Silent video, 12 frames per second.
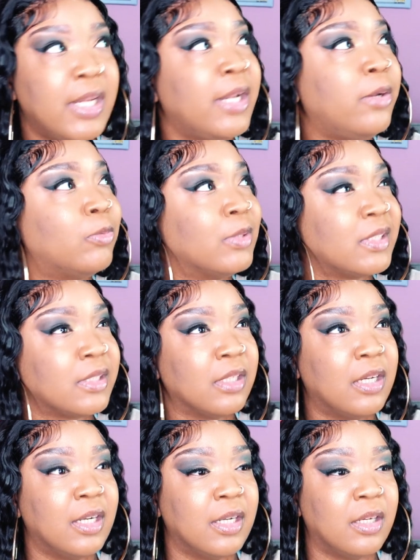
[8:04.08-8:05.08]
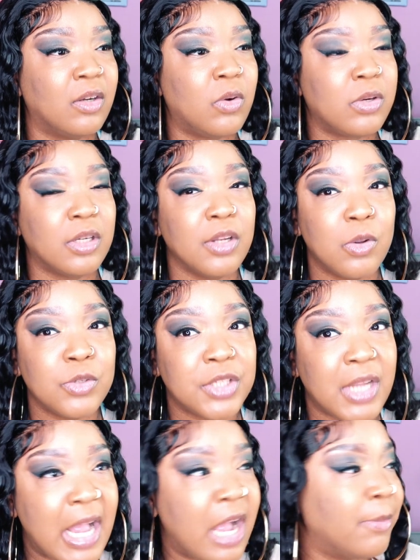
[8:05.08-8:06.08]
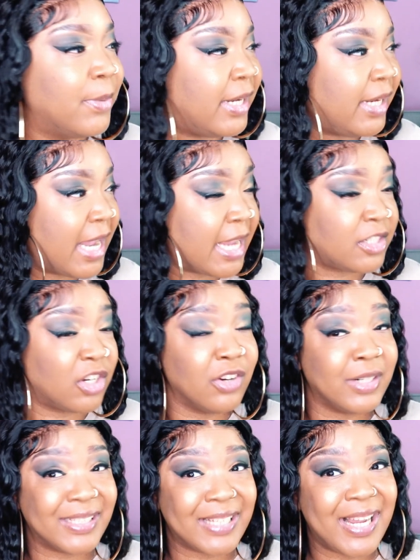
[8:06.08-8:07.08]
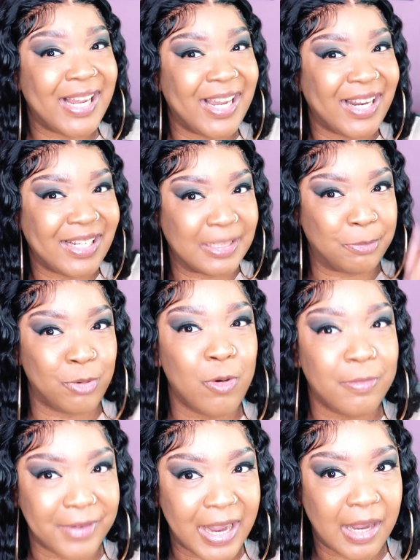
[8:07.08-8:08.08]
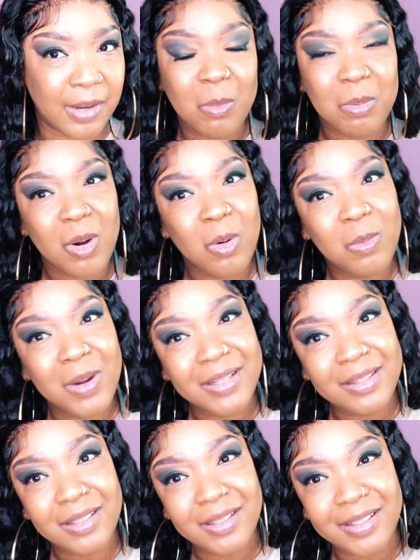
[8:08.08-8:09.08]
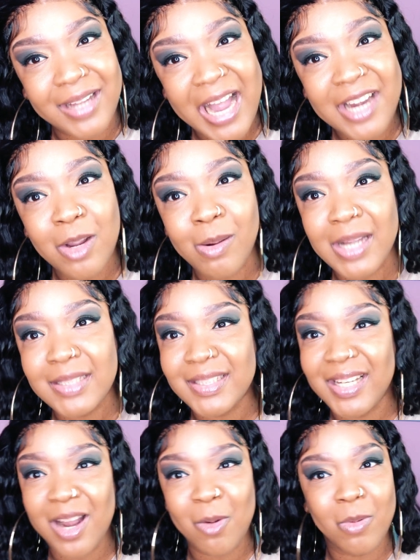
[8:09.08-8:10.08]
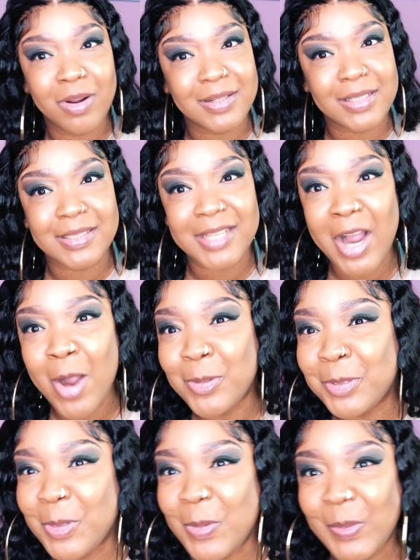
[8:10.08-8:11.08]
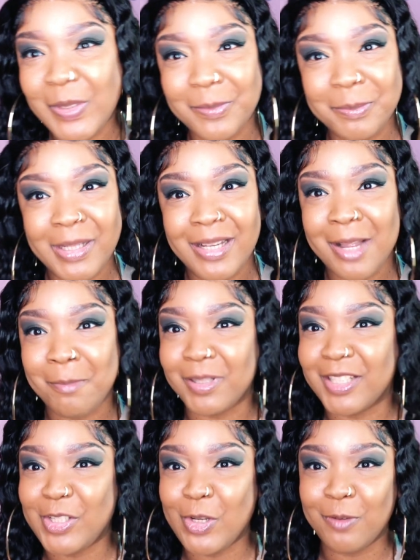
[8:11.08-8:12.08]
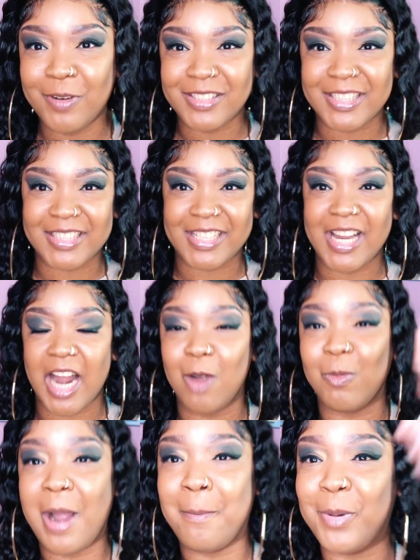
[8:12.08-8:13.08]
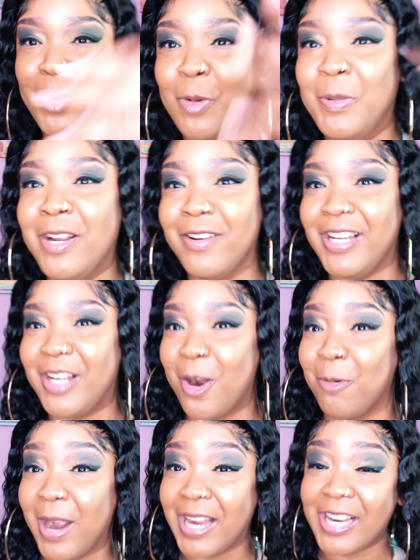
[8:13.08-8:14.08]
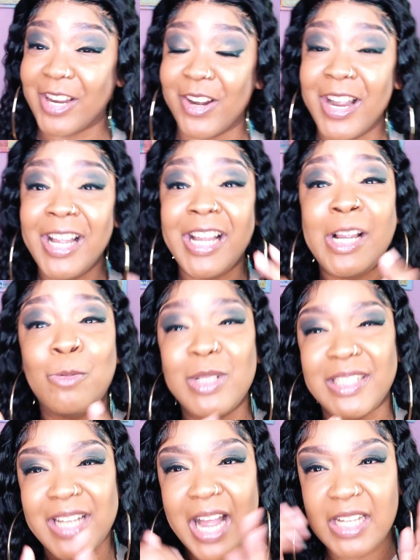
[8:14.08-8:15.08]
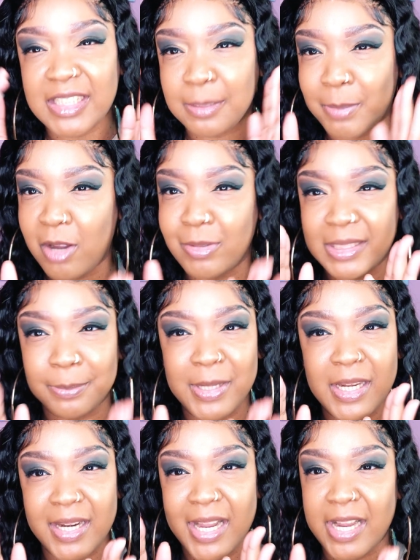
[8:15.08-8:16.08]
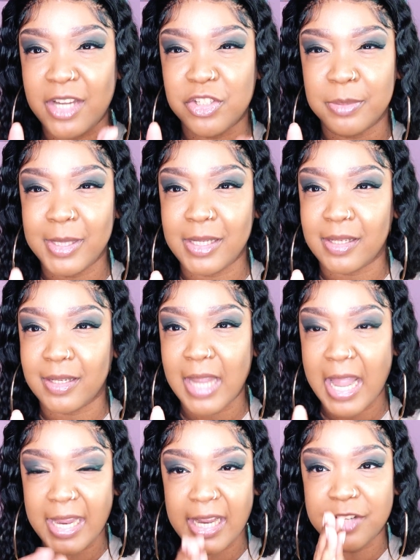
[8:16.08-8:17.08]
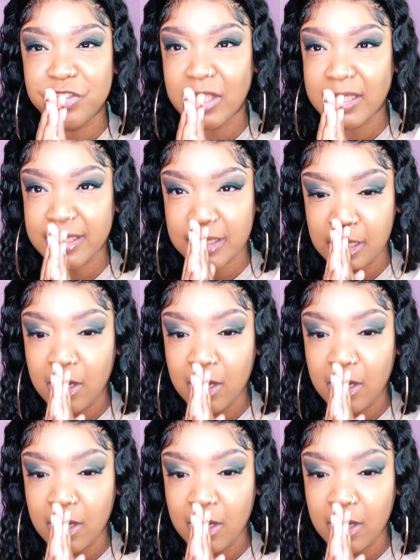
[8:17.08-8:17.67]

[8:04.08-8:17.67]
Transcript: he was uh, on the lotion aisle, but he had turned his head, his profile. Bro, what the? I know I said I wanted to talk to him, but the universe said, all right, boom, here he go right here. He was not supposed to be in that HEB. Like, it just,